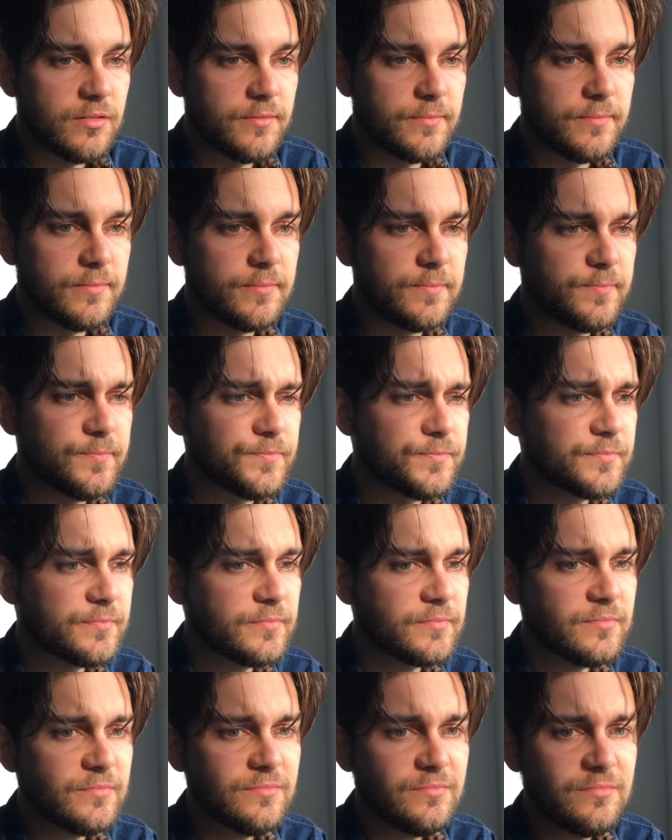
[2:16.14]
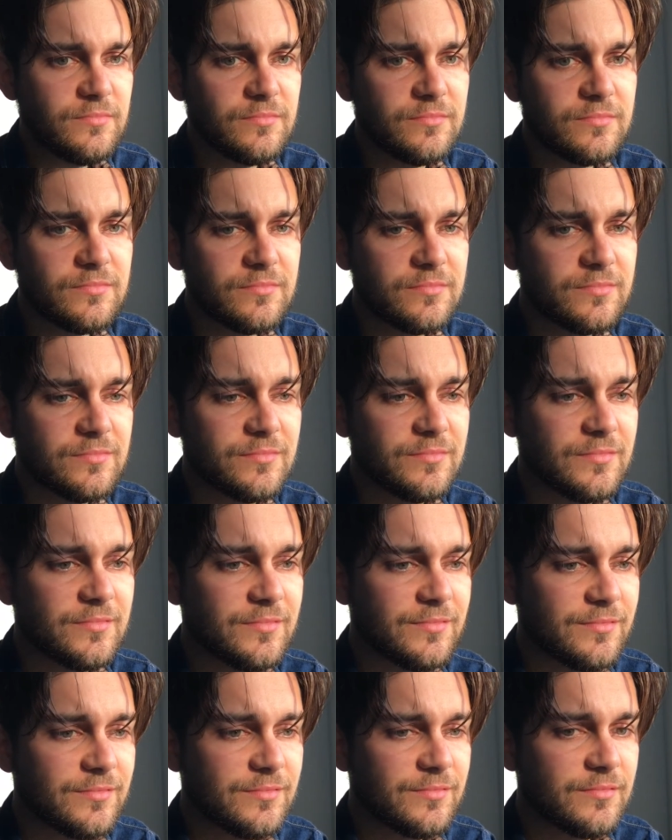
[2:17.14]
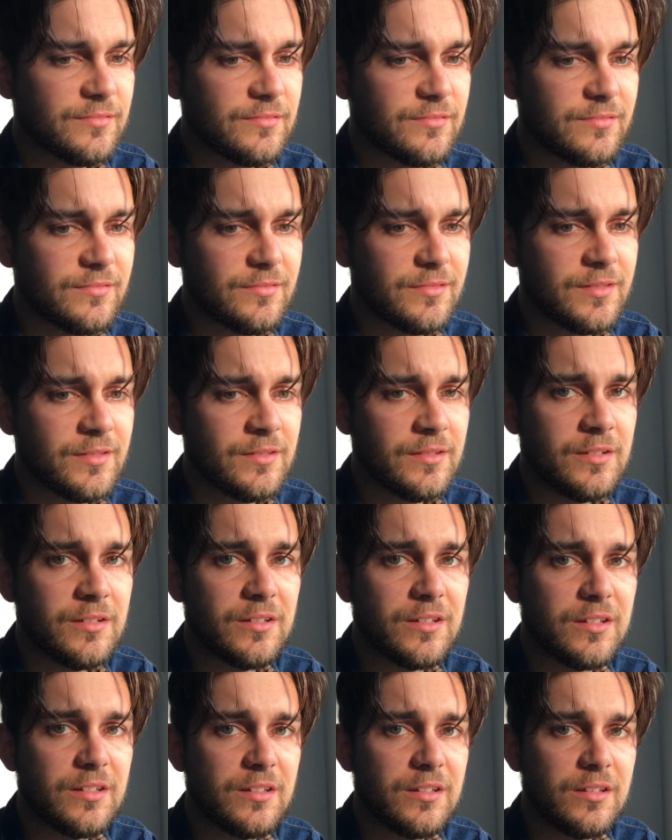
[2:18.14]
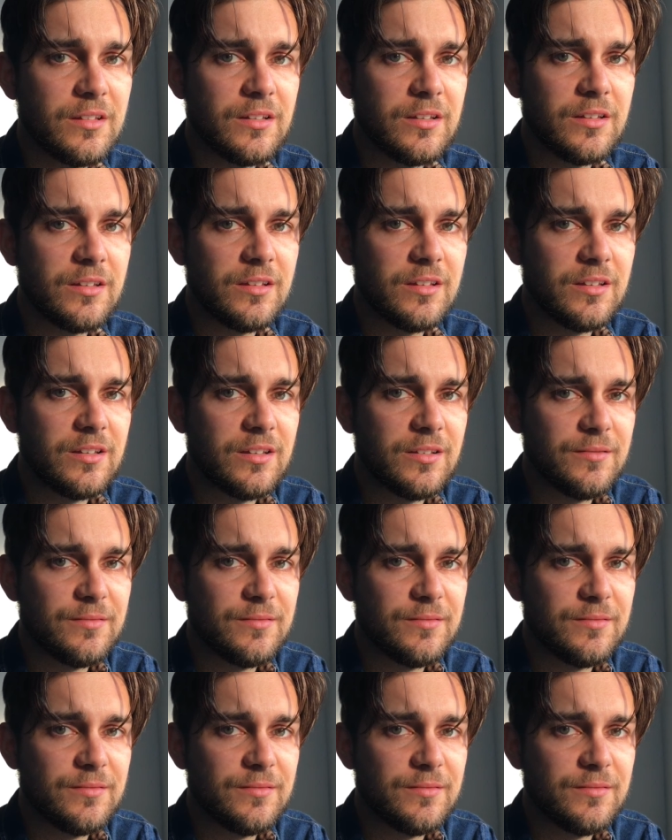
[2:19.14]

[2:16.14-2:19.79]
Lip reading: Nothing is said.